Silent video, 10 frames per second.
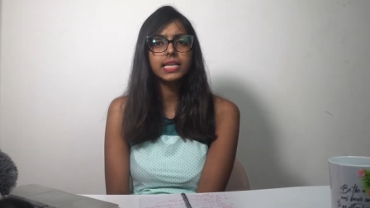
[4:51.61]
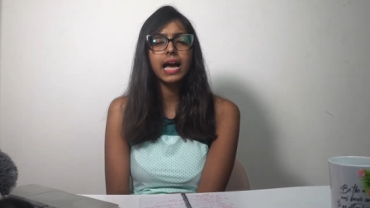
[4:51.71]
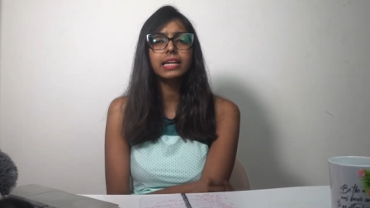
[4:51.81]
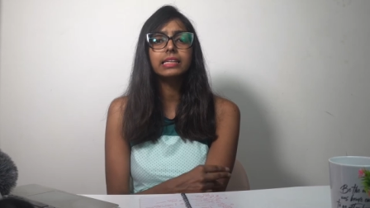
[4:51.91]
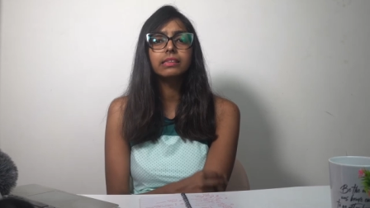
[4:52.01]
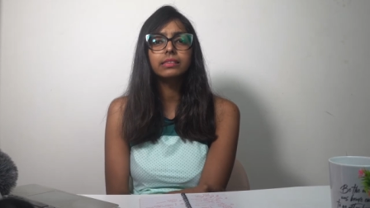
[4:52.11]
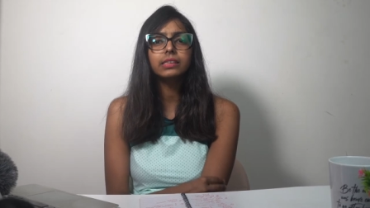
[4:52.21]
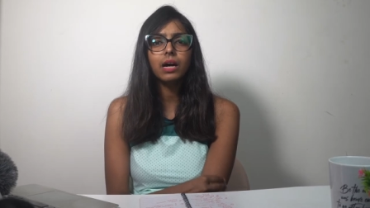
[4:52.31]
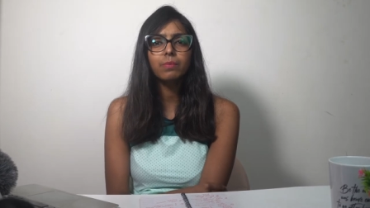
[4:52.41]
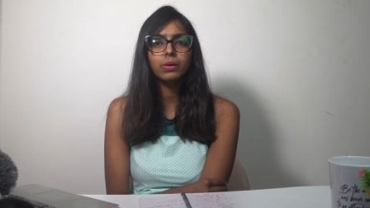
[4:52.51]
and
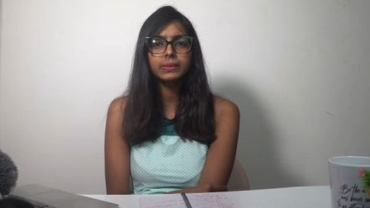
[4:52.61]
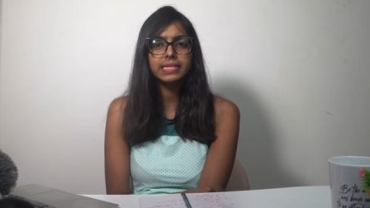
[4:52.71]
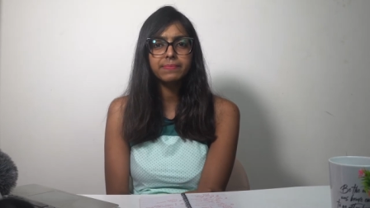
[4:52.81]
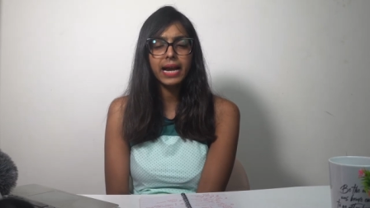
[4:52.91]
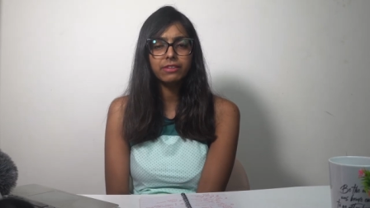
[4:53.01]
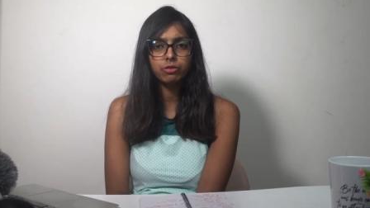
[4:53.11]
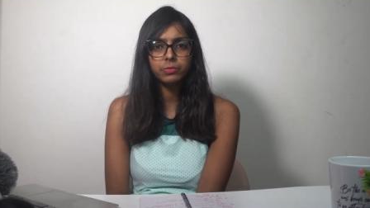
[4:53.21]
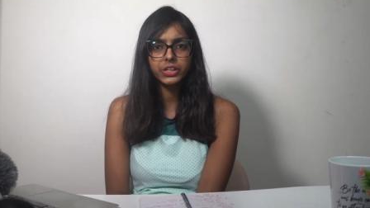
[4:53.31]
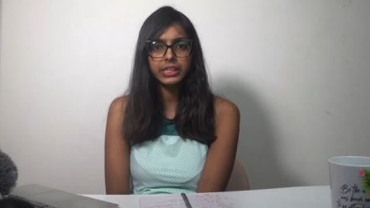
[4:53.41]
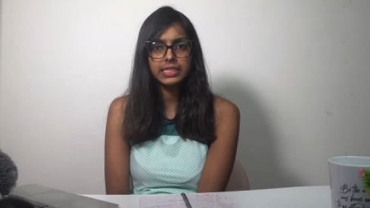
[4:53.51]
learn about this platform
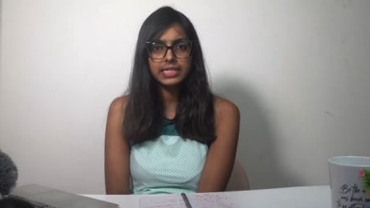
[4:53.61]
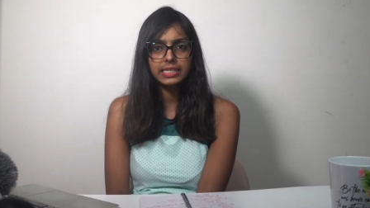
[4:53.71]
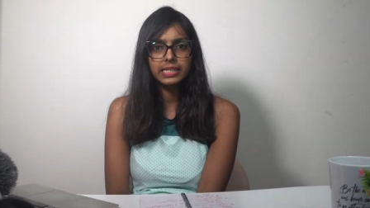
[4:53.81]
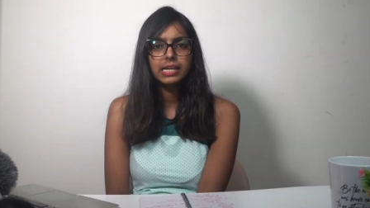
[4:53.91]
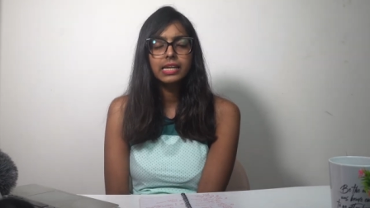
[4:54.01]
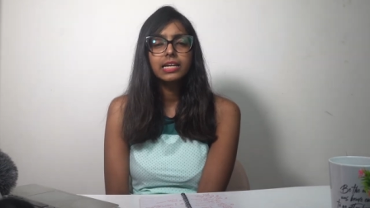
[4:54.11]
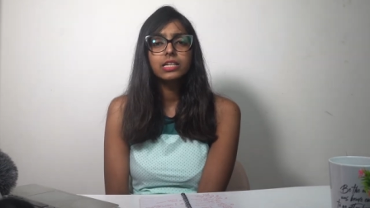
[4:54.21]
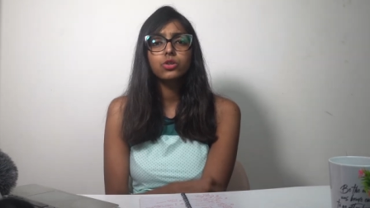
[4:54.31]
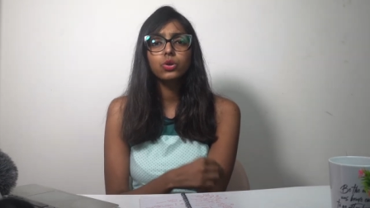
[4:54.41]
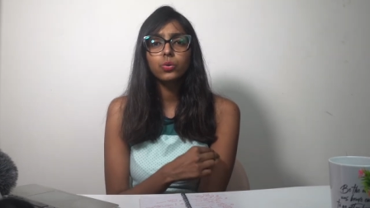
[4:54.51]
rigorously.
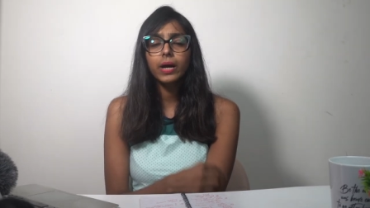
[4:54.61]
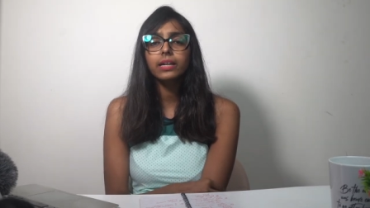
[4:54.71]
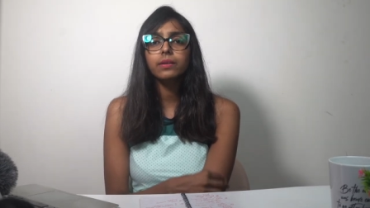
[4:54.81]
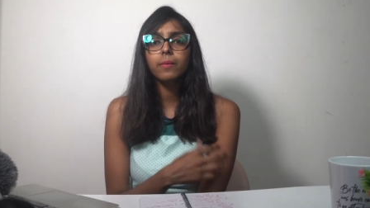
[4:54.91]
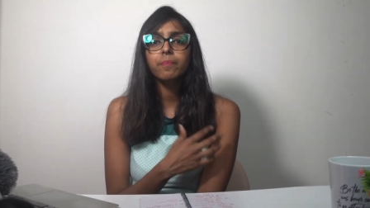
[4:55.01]
So look at